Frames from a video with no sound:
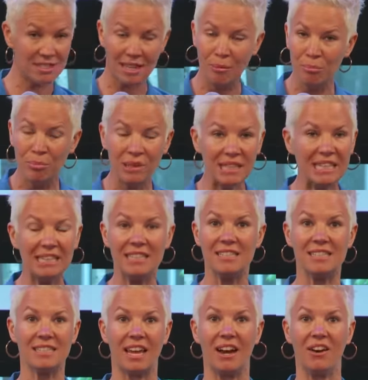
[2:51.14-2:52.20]
completely
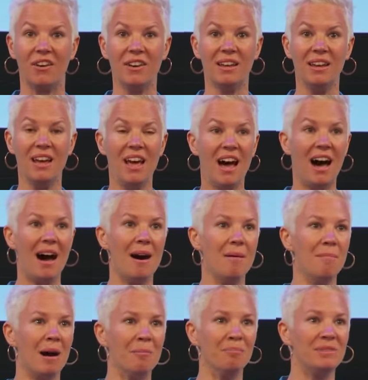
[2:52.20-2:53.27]
scared,
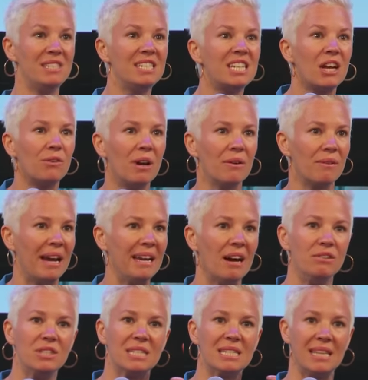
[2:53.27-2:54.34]
um, I'm stuttering right
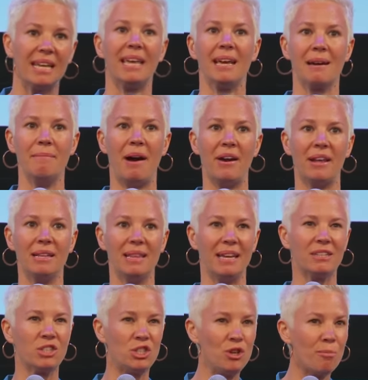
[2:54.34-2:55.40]
now just thinking about it.
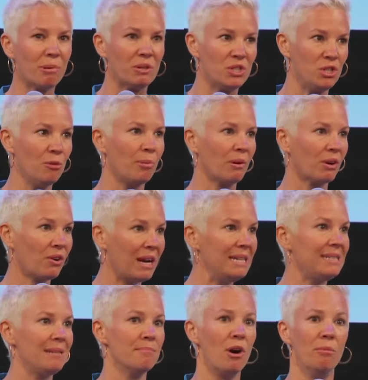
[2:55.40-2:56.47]
Like super, super
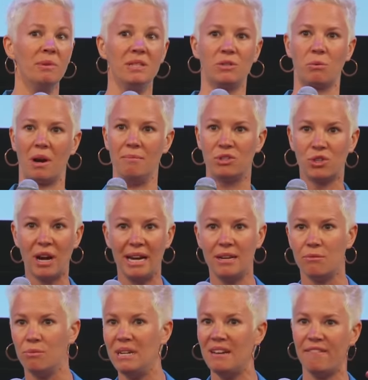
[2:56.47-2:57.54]
crazy moments where I'm trying
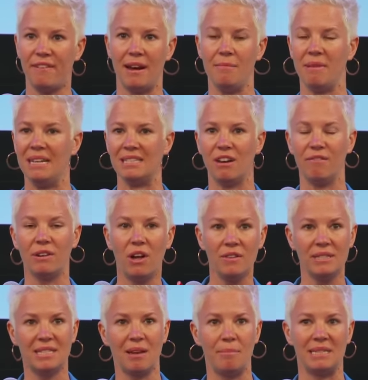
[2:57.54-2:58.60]
to redefine myself and all
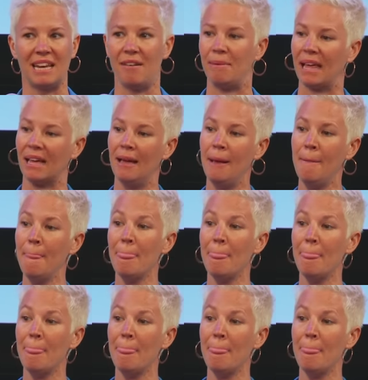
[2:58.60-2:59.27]
this stuff is happening.